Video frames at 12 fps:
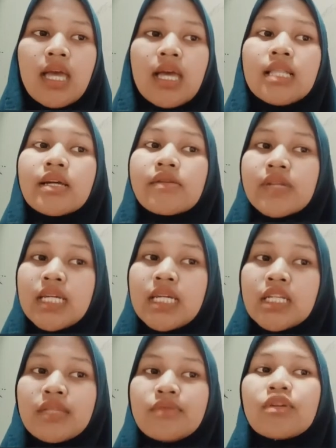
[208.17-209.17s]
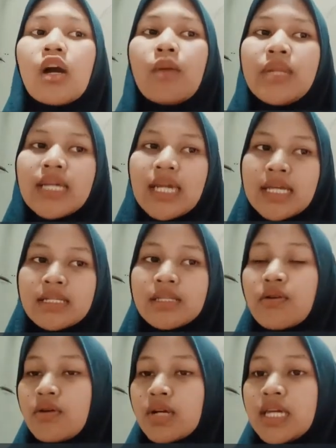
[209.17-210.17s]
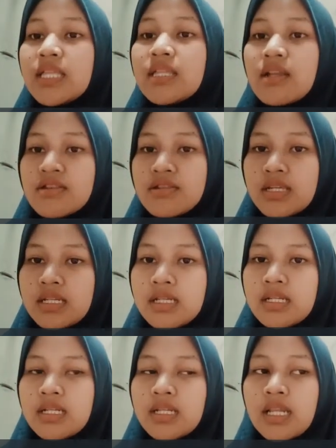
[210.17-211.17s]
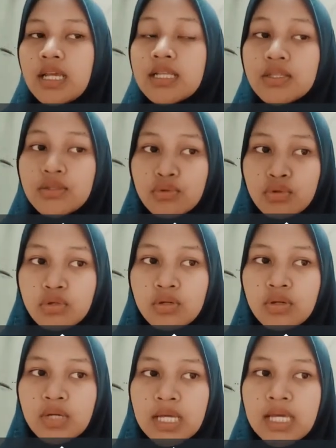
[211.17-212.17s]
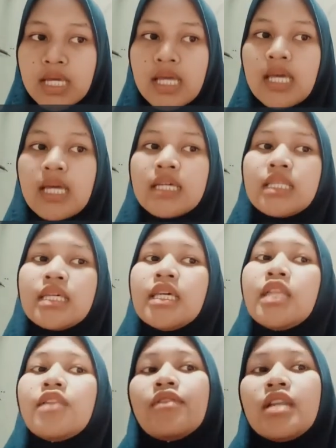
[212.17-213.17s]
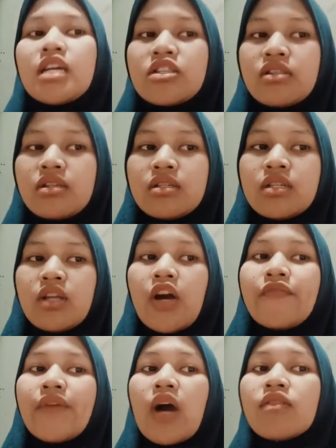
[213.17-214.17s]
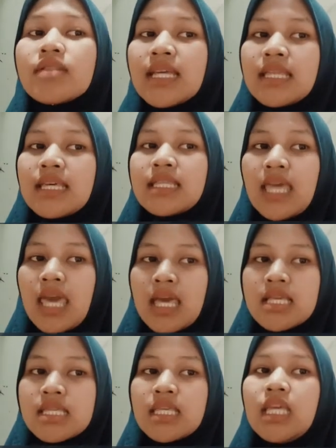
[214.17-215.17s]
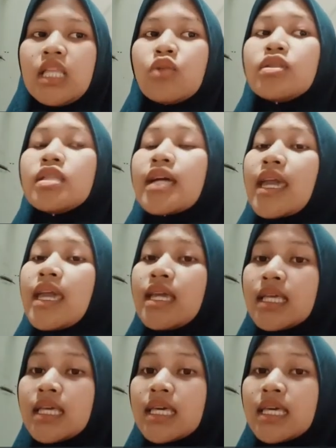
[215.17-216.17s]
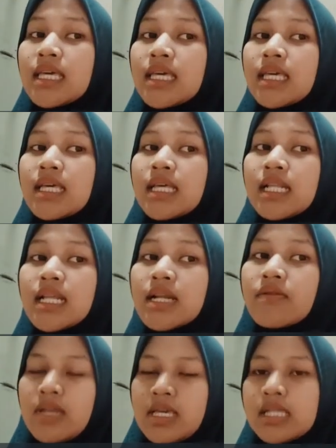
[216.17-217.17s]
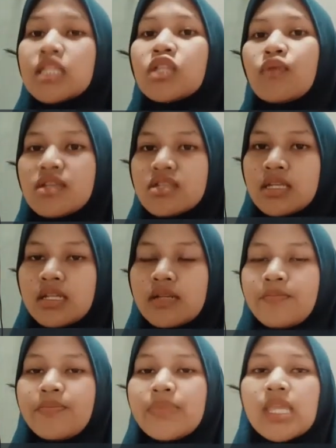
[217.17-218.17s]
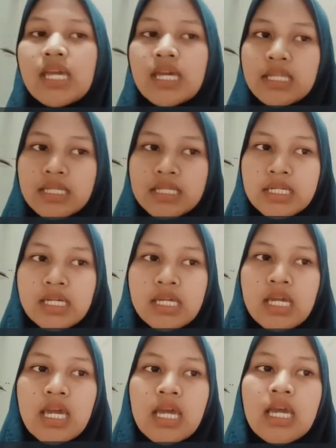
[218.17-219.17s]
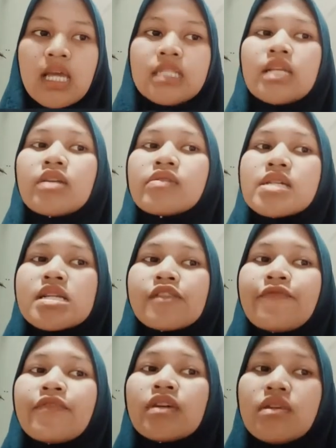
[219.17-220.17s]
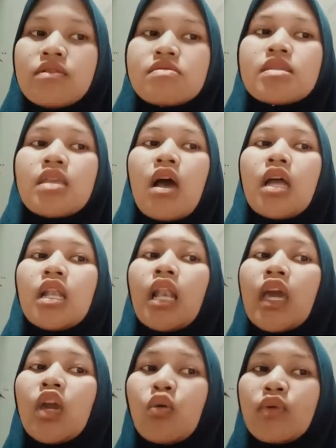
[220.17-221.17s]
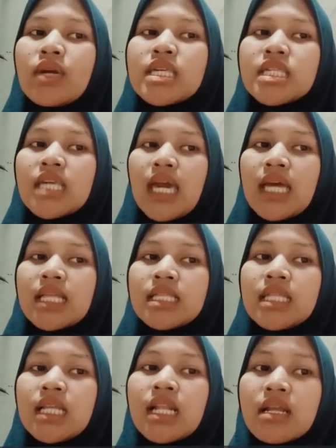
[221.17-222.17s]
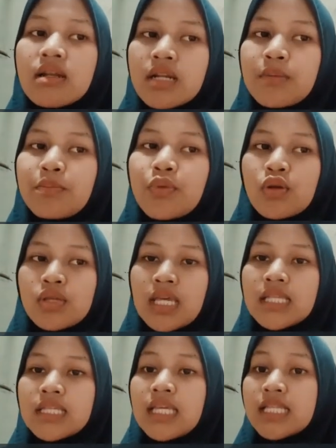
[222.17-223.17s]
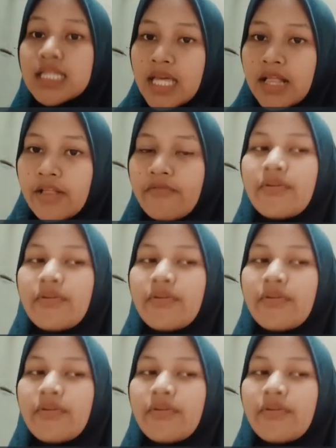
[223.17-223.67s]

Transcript: Learning to communicate through interaction, and 2. The introduction of authentic text into the learning situation, and 3. Learners focus on language and the learning process itself.